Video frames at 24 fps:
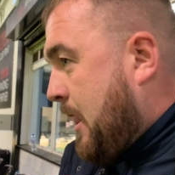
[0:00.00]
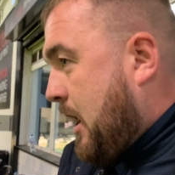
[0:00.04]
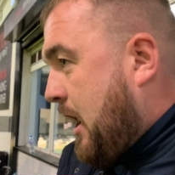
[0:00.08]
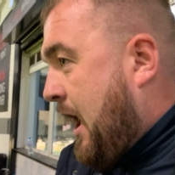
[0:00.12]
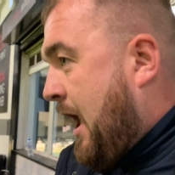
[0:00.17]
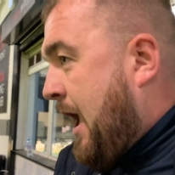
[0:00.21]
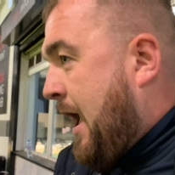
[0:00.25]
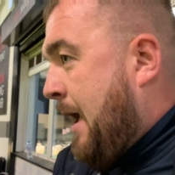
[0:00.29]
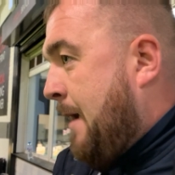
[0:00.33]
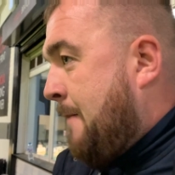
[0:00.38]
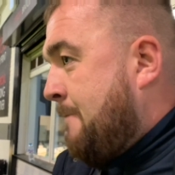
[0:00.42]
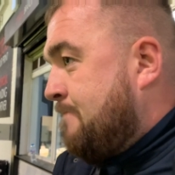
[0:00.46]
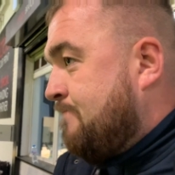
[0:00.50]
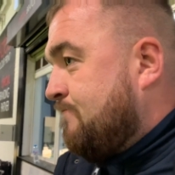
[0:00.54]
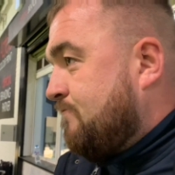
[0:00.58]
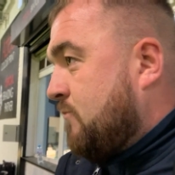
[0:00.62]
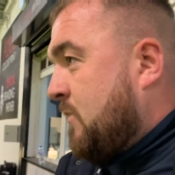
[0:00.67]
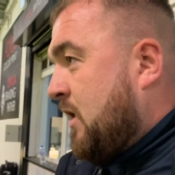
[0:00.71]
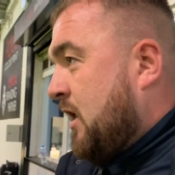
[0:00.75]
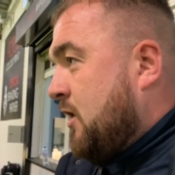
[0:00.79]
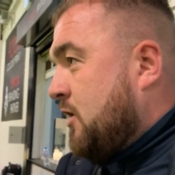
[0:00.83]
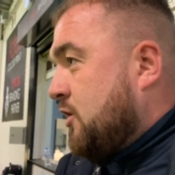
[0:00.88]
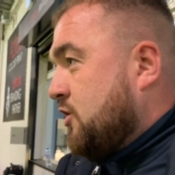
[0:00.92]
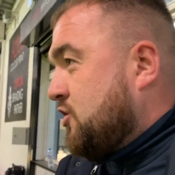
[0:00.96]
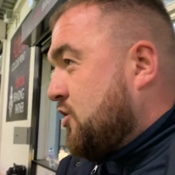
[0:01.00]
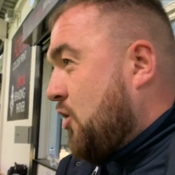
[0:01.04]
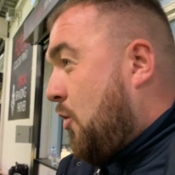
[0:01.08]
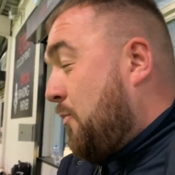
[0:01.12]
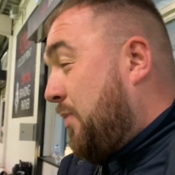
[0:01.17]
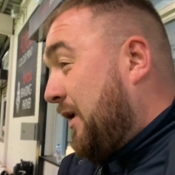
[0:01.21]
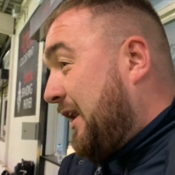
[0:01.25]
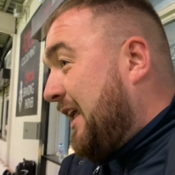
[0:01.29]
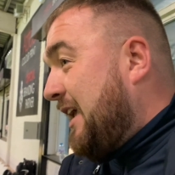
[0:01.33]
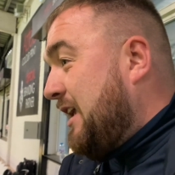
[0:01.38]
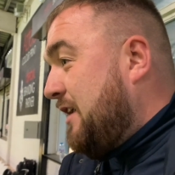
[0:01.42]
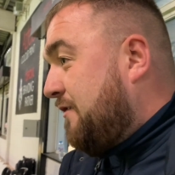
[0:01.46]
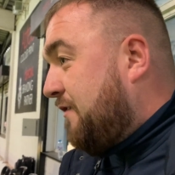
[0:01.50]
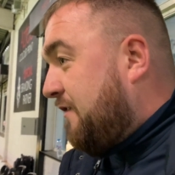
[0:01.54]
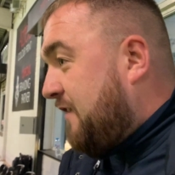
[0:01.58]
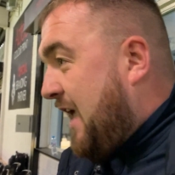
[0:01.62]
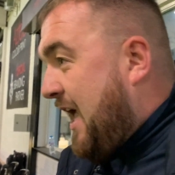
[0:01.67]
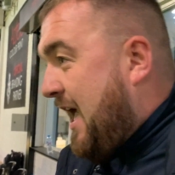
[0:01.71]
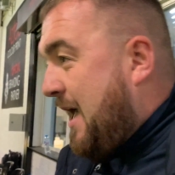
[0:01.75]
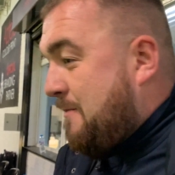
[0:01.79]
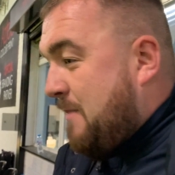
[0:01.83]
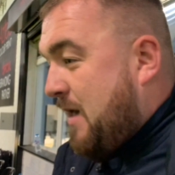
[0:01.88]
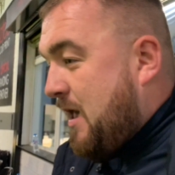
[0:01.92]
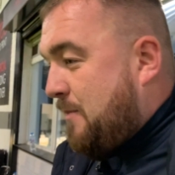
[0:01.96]
Um, so belief,
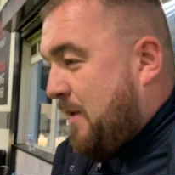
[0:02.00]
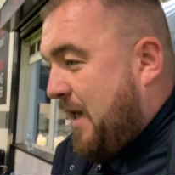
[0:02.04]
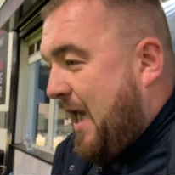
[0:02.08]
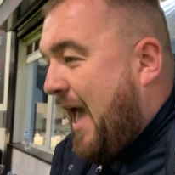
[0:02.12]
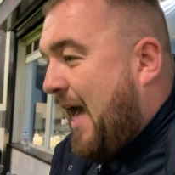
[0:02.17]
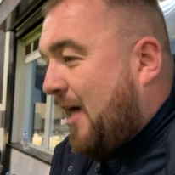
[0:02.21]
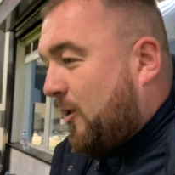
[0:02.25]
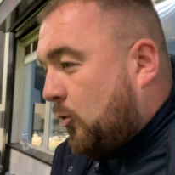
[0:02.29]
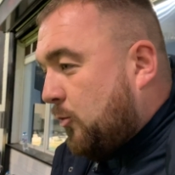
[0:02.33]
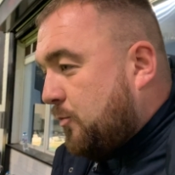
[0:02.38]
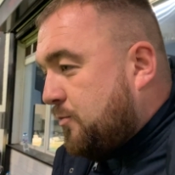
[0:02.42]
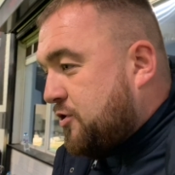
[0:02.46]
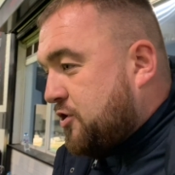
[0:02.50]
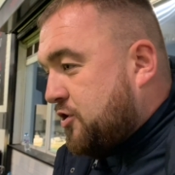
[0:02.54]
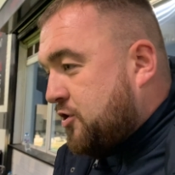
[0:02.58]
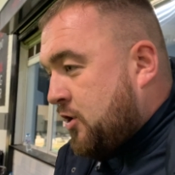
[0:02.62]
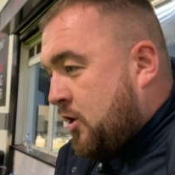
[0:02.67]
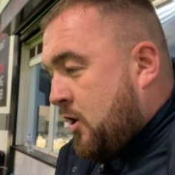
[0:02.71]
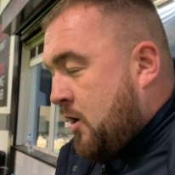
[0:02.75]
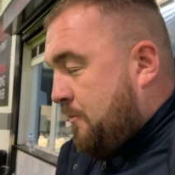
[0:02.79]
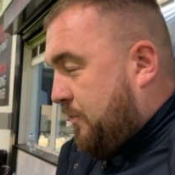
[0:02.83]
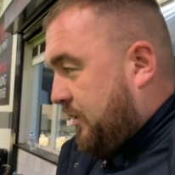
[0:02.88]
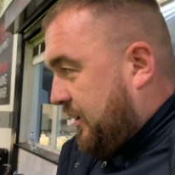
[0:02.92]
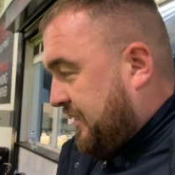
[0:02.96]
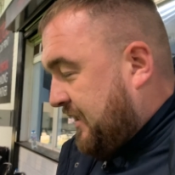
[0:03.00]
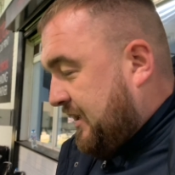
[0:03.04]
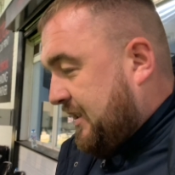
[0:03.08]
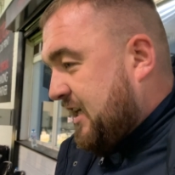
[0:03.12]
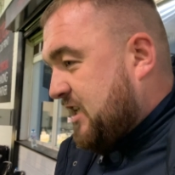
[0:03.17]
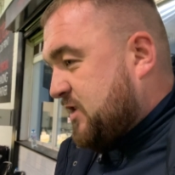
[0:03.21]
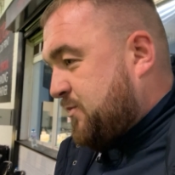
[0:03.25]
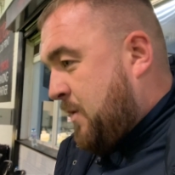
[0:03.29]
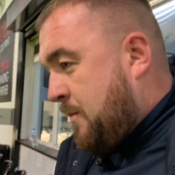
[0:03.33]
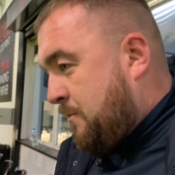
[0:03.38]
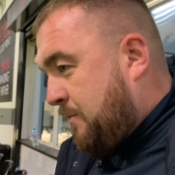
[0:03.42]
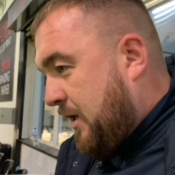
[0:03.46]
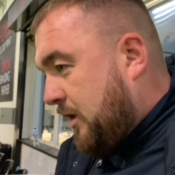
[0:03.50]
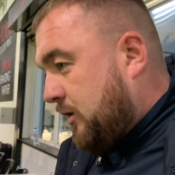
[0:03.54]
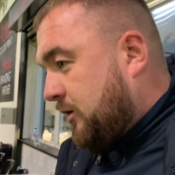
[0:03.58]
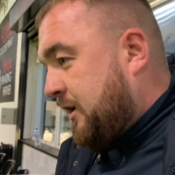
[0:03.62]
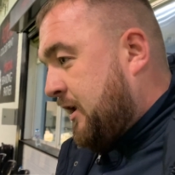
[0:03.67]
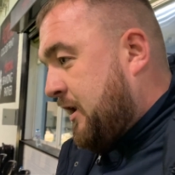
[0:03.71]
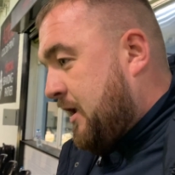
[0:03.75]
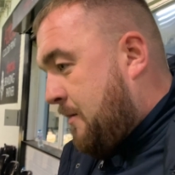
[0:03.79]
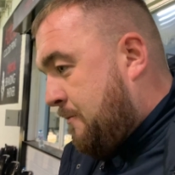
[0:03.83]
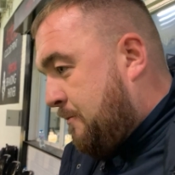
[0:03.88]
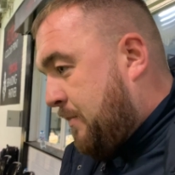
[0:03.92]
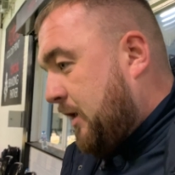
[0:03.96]
yeah, maybe it helps, but I think that's been
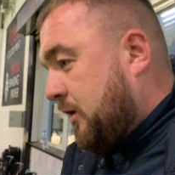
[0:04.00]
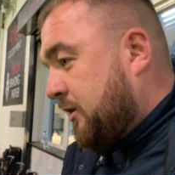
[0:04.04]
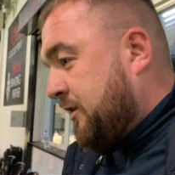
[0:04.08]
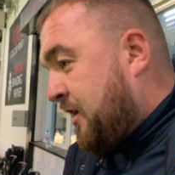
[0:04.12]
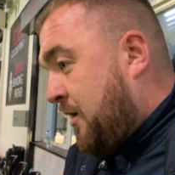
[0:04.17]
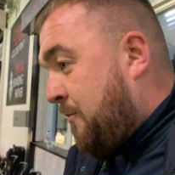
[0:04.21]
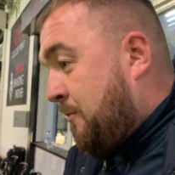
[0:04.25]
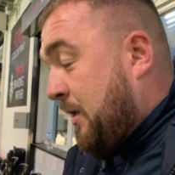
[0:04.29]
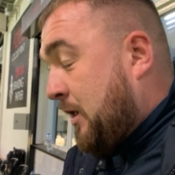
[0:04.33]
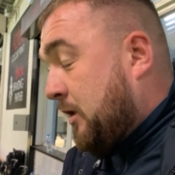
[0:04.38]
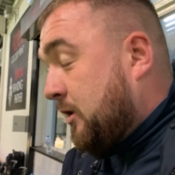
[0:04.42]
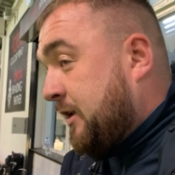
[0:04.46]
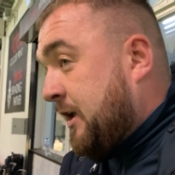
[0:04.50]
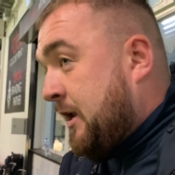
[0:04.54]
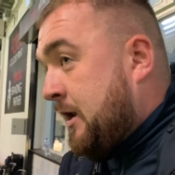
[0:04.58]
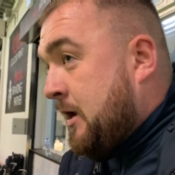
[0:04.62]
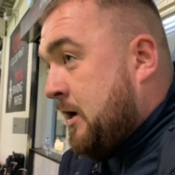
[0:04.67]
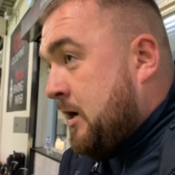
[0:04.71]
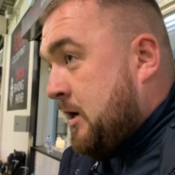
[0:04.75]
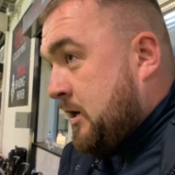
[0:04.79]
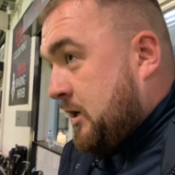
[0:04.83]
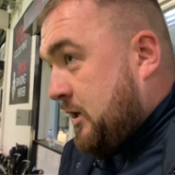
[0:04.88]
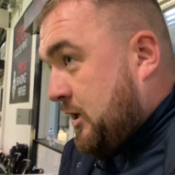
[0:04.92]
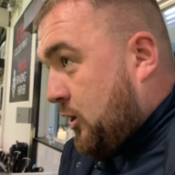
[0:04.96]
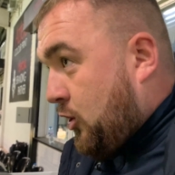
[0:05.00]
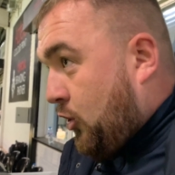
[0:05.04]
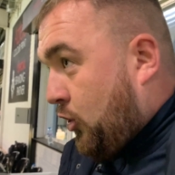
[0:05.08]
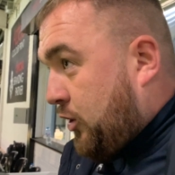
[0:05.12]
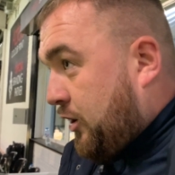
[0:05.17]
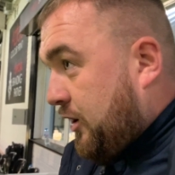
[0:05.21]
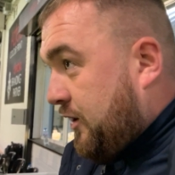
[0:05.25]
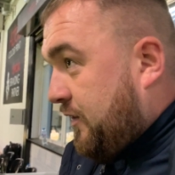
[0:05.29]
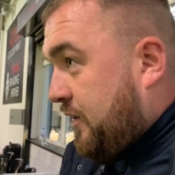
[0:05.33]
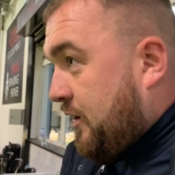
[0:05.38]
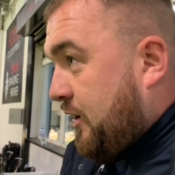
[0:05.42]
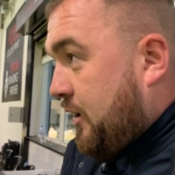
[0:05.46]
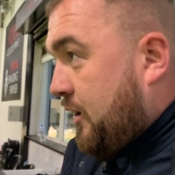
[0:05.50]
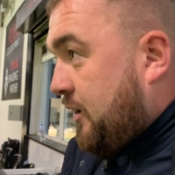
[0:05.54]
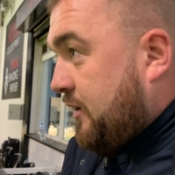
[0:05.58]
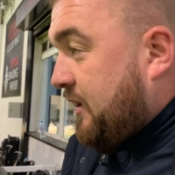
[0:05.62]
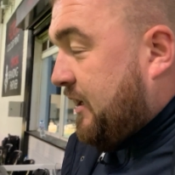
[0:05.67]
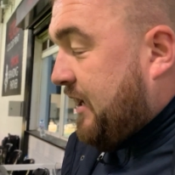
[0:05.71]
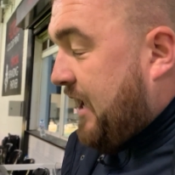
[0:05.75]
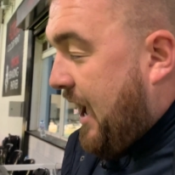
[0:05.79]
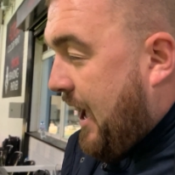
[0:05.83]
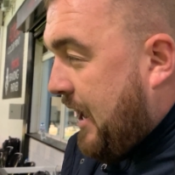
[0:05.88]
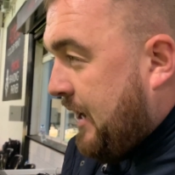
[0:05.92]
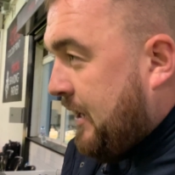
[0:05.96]
building and building and building. You look at the the
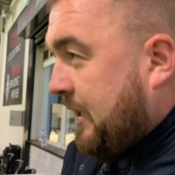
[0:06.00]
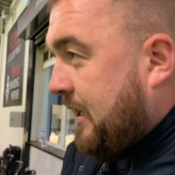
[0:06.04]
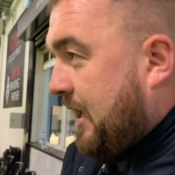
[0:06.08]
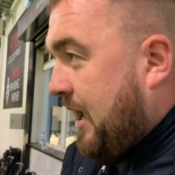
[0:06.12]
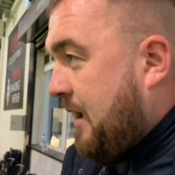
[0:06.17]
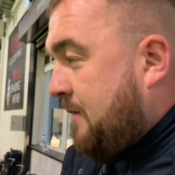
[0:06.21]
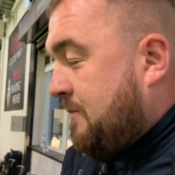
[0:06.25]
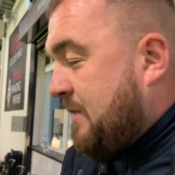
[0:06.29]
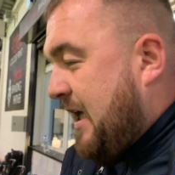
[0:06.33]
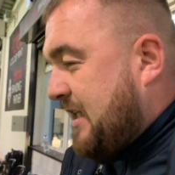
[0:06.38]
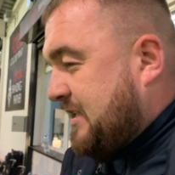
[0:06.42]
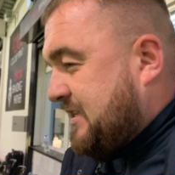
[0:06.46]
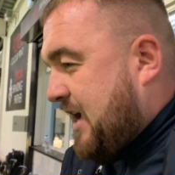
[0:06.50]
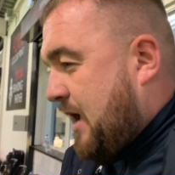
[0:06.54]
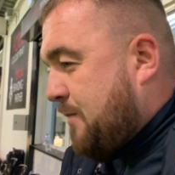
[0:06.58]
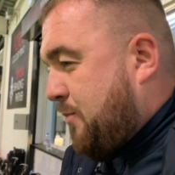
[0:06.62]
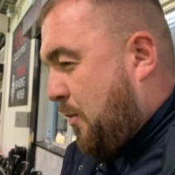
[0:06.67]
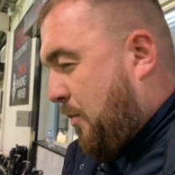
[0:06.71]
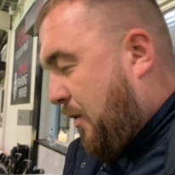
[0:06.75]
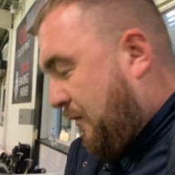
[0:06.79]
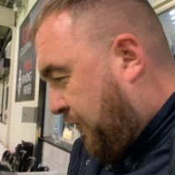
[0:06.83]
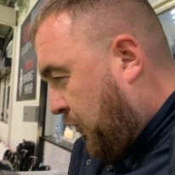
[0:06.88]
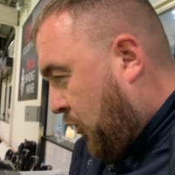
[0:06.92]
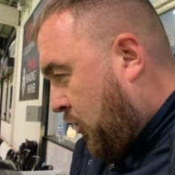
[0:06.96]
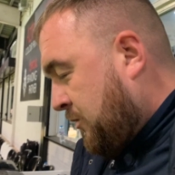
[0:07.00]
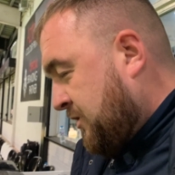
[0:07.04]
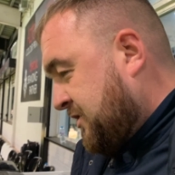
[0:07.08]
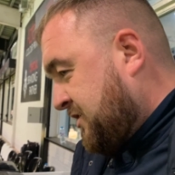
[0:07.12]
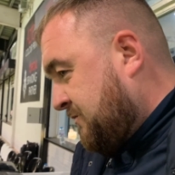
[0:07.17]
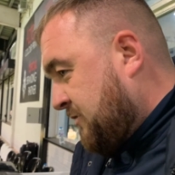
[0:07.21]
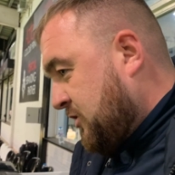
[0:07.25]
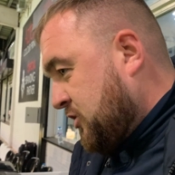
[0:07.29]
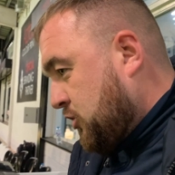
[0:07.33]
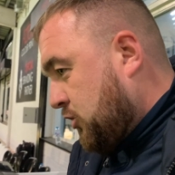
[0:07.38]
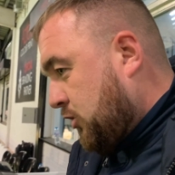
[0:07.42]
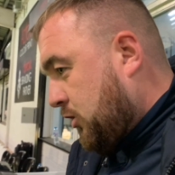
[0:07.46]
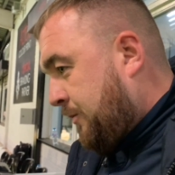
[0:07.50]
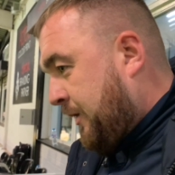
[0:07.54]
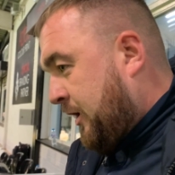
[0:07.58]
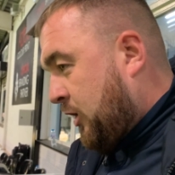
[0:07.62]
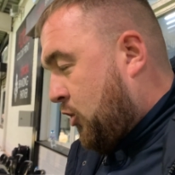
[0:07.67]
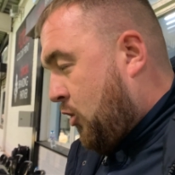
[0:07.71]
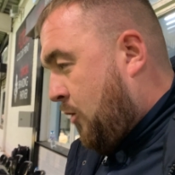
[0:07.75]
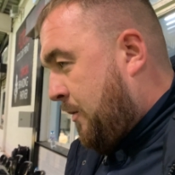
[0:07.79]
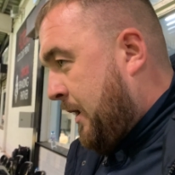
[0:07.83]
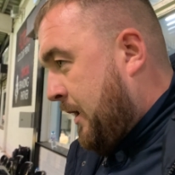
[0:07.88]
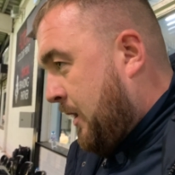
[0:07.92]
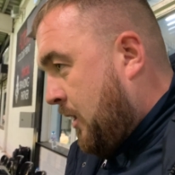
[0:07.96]
Kettering game, that type of performance and result have been
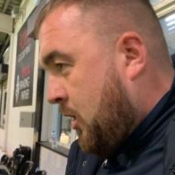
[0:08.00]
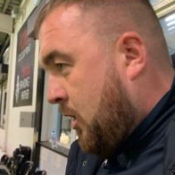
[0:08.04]
coming.